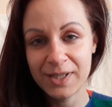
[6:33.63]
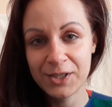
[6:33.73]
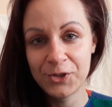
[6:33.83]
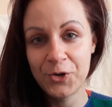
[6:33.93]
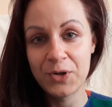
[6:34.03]

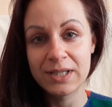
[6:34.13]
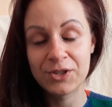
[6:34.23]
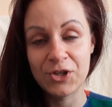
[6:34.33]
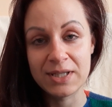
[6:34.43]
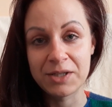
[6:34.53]
You know, it's
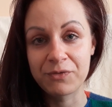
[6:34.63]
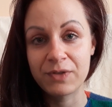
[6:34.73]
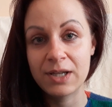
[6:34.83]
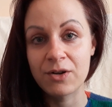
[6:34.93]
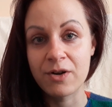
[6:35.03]
just a
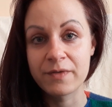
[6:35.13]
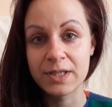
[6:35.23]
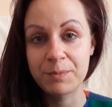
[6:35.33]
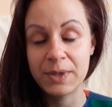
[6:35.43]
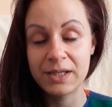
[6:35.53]
figure of
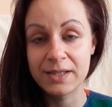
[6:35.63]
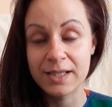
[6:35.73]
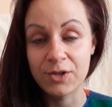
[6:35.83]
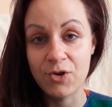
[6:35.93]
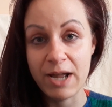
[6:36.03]
speech,
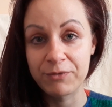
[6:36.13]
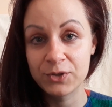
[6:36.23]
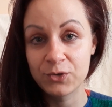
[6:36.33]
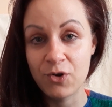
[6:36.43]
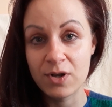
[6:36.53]
so I have
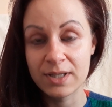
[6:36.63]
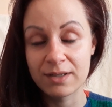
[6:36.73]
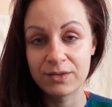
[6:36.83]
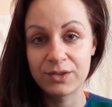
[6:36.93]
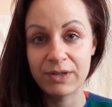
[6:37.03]
to
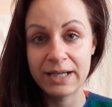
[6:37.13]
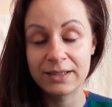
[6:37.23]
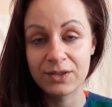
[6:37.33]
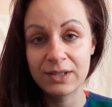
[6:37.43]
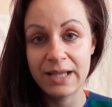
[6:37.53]

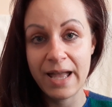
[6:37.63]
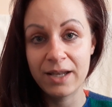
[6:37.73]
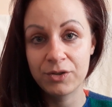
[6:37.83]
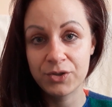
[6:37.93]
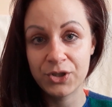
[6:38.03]
concentrate on the
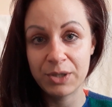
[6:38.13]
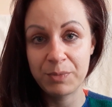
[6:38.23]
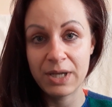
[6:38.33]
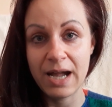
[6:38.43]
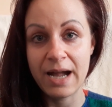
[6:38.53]
energy
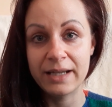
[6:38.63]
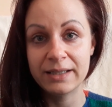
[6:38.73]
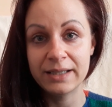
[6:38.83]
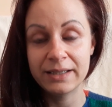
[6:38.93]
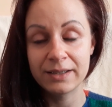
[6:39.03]

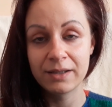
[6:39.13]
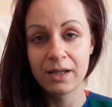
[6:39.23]
behind it.